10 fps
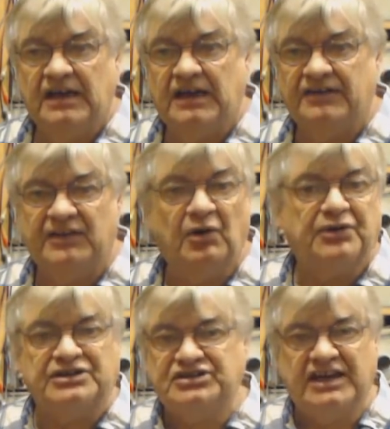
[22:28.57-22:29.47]
They're
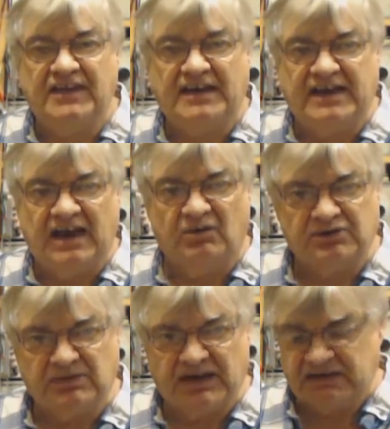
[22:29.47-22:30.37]
not going to say that now
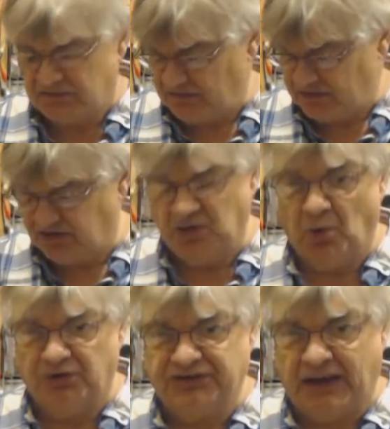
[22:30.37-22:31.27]
with my
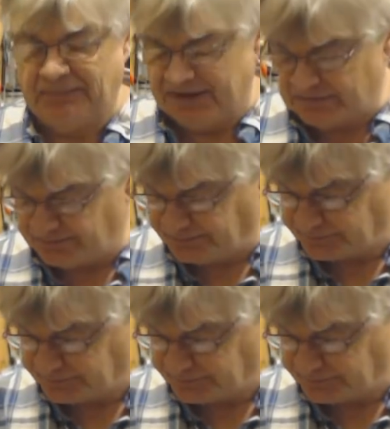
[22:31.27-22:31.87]
short doublet.